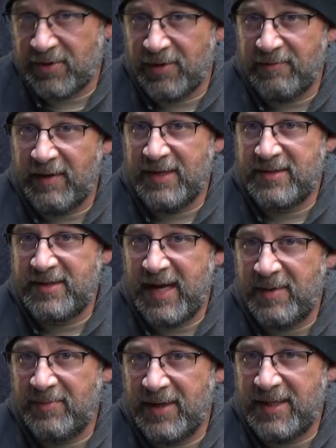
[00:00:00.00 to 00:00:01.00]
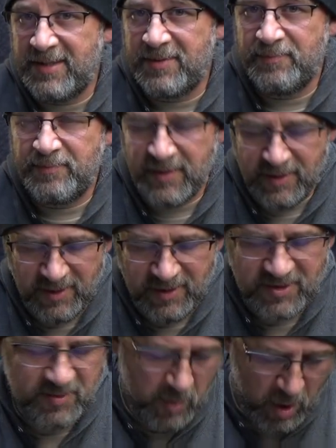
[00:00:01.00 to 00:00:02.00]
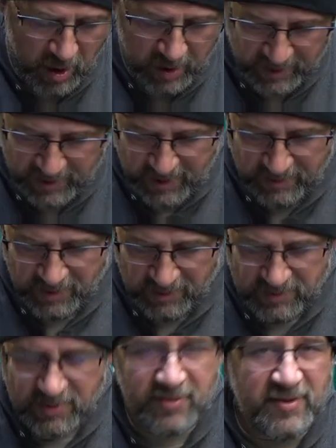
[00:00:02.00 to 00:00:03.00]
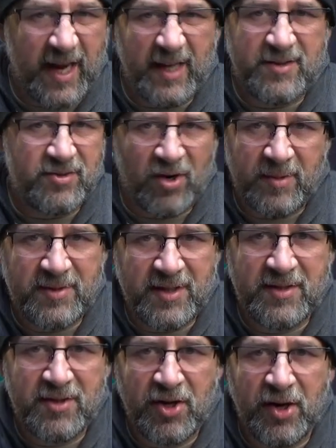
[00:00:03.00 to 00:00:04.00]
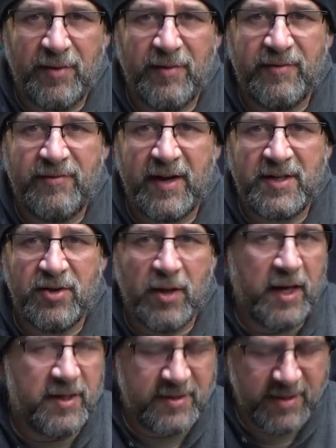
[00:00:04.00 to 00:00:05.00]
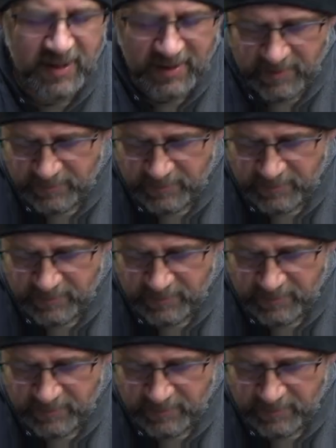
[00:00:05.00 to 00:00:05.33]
events take place. Smog, here we go, sandstorms, things that are going to affect your line of sight.